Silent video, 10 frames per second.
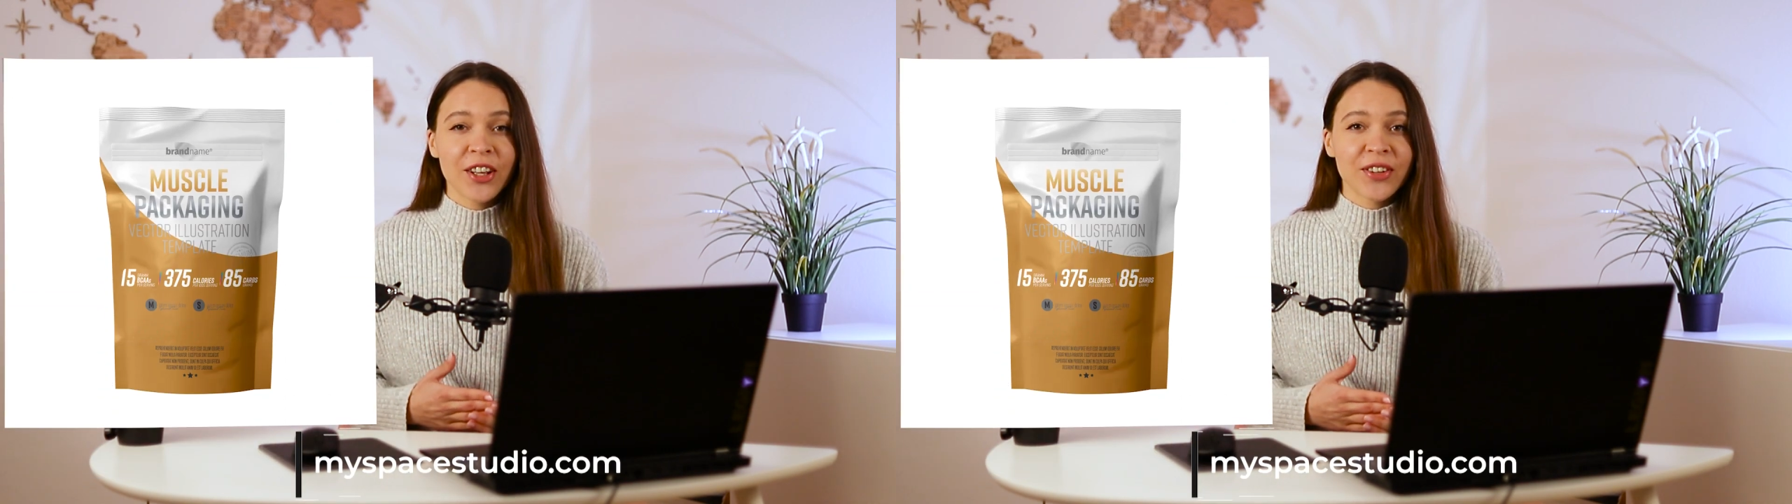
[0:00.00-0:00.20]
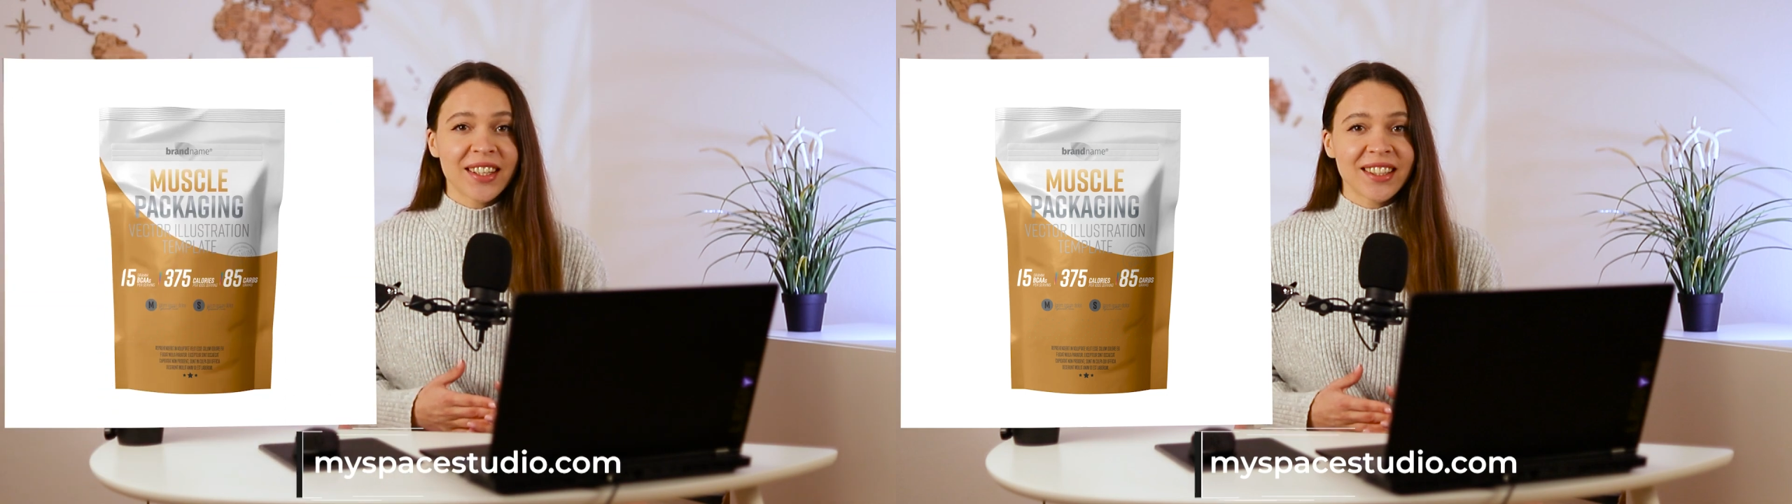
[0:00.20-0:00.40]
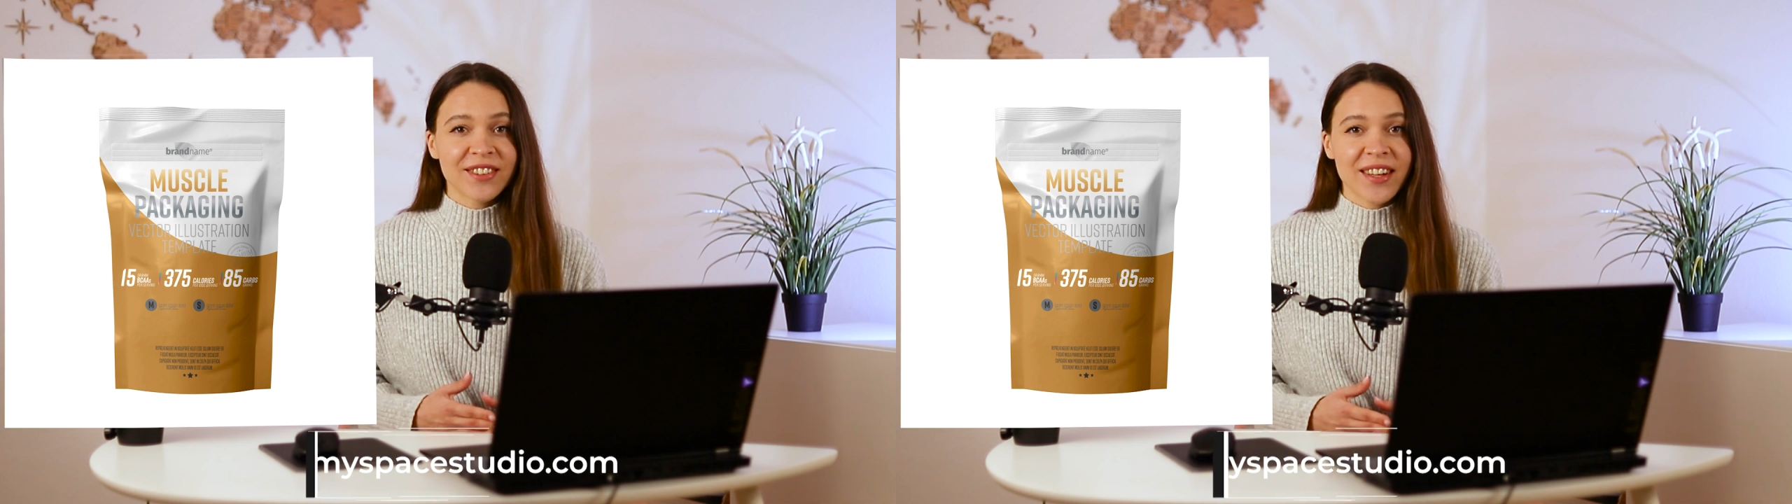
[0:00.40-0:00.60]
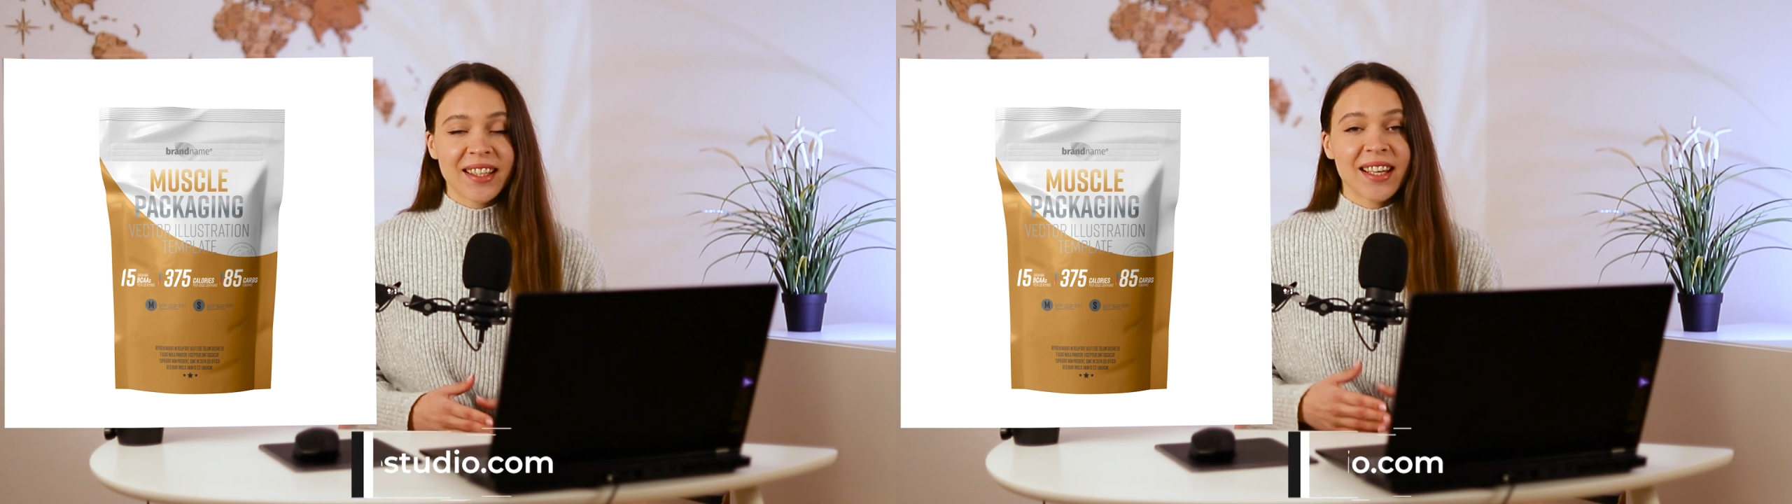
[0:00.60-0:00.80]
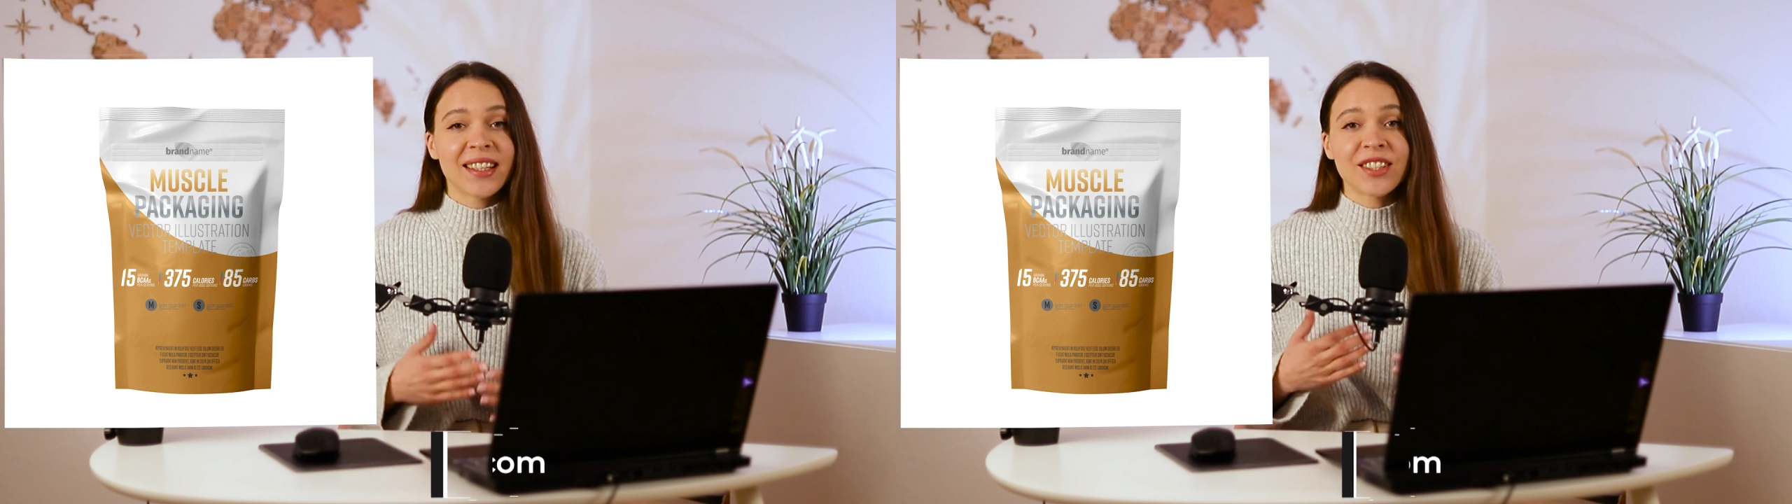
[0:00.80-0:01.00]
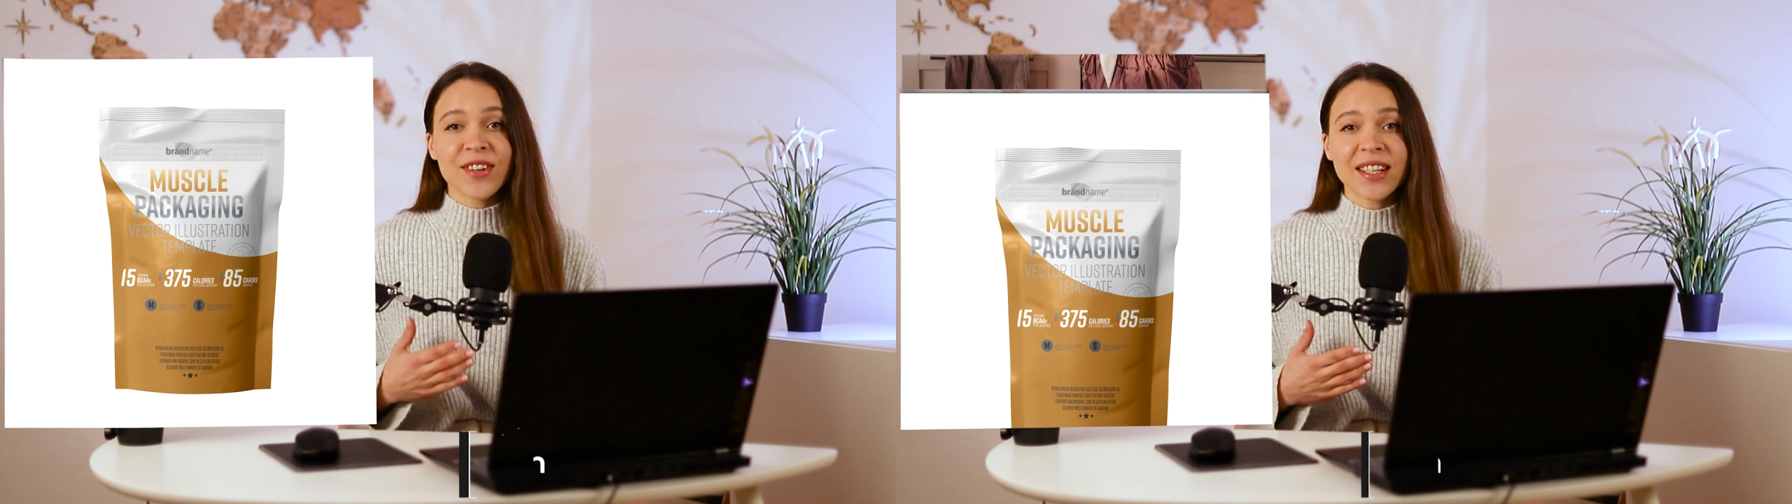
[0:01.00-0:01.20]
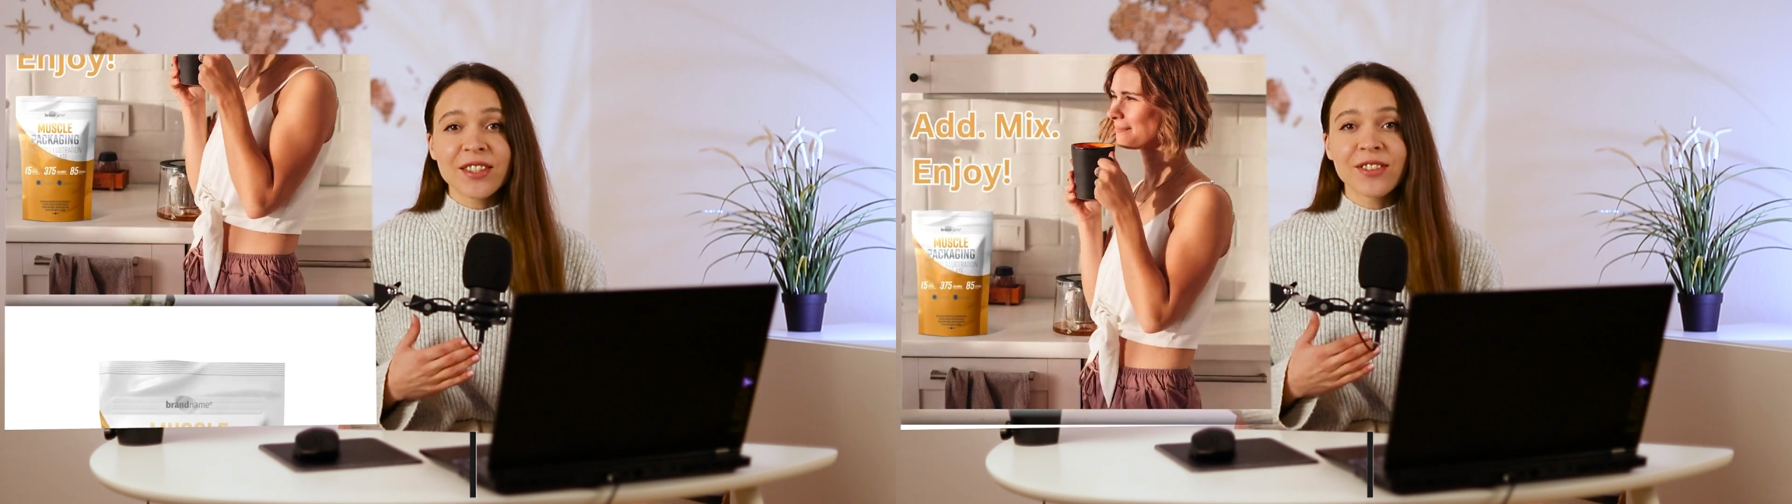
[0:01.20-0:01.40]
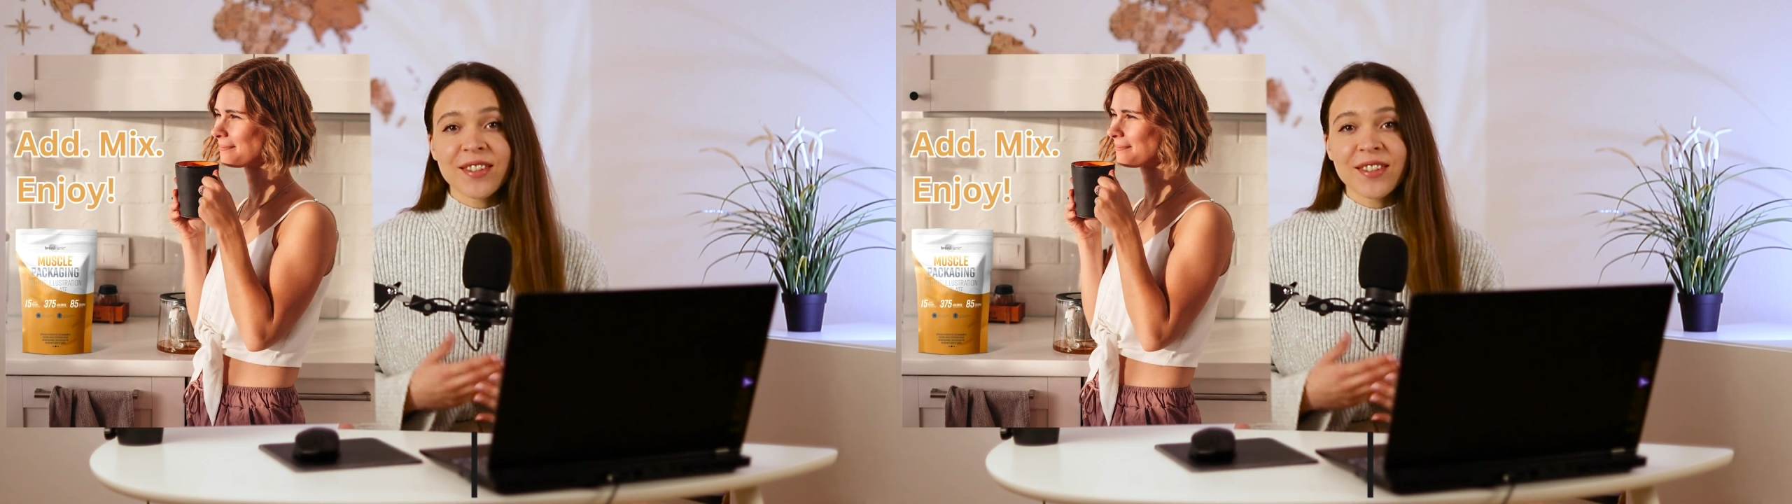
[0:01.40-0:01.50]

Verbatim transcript: you can create an attractive